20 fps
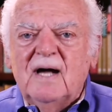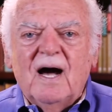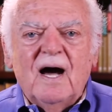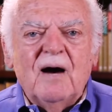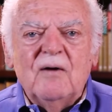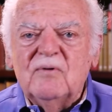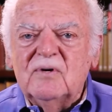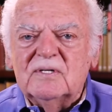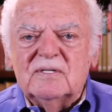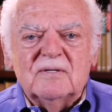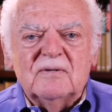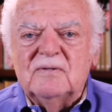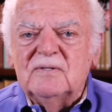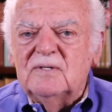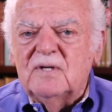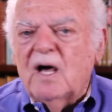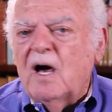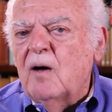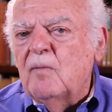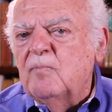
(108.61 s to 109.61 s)
I was
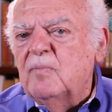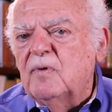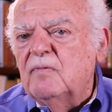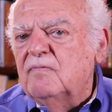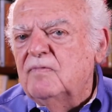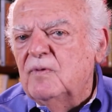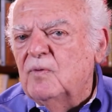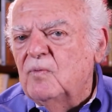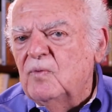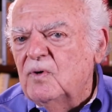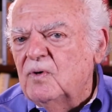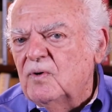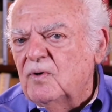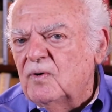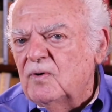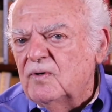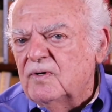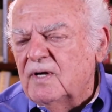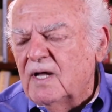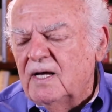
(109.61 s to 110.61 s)
on top of the
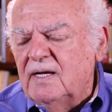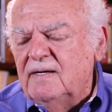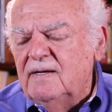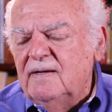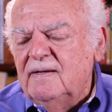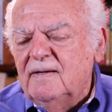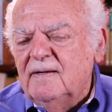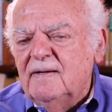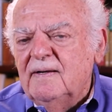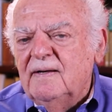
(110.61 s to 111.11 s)
world. and